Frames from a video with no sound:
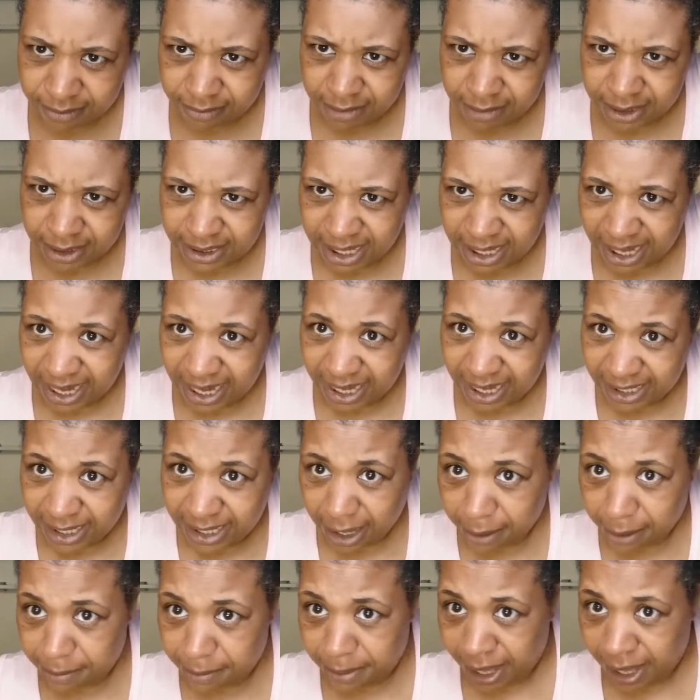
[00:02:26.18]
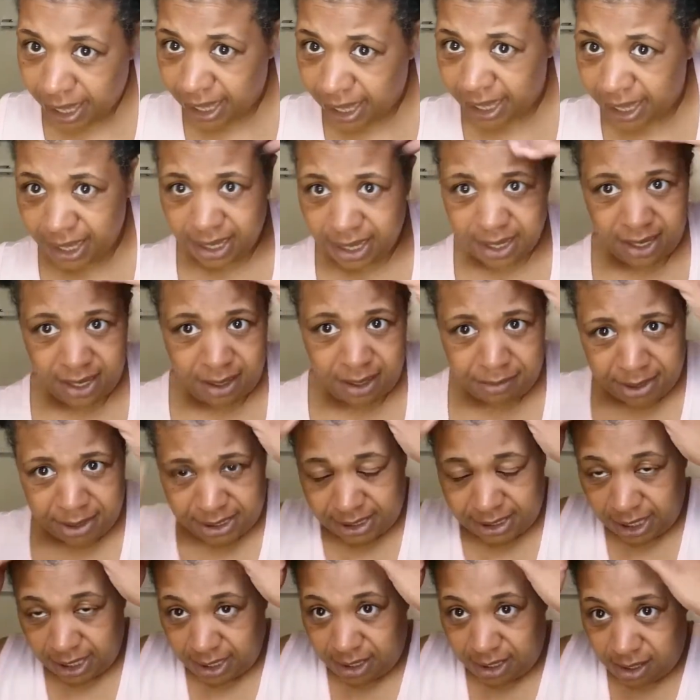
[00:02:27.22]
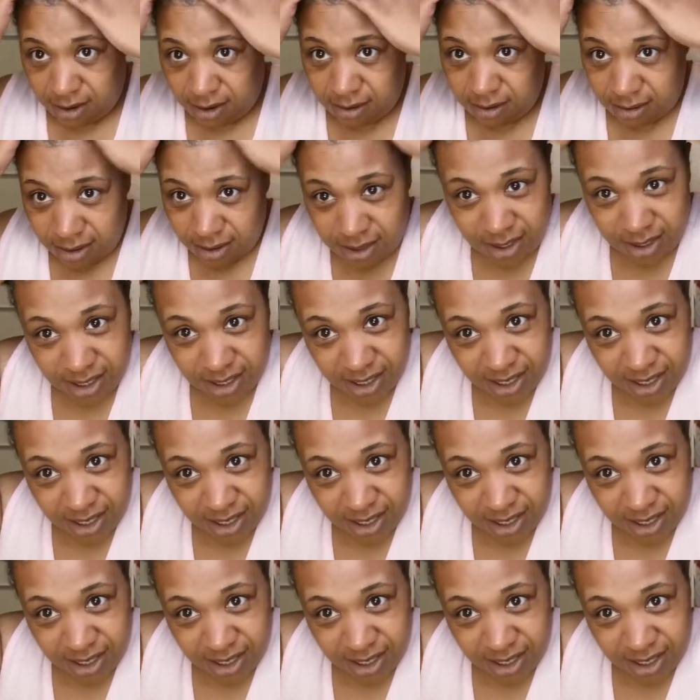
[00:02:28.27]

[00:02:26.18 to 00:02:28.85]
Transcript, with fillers: But that ain't that bad. Let me take um